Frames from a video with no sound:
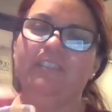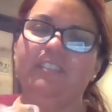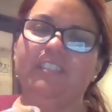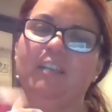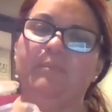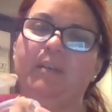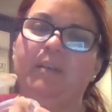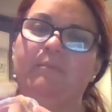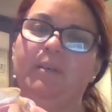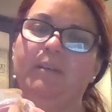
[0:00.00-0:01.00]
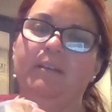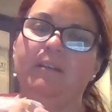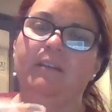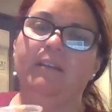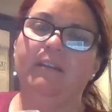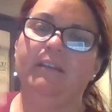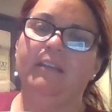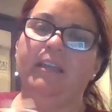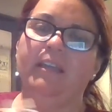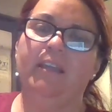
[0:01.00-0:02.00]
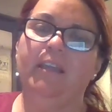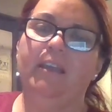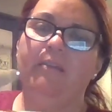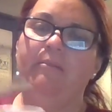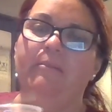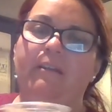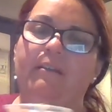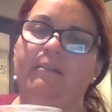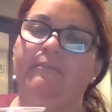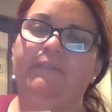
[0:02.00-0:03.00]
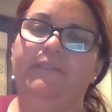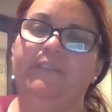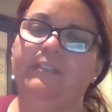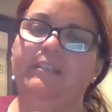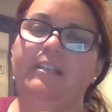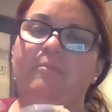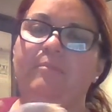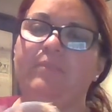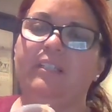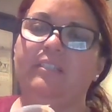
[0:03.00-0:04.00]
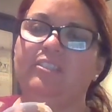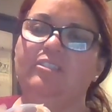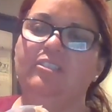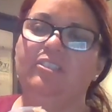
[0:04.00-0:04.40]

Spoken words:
this cup up, okay? Fill it up because you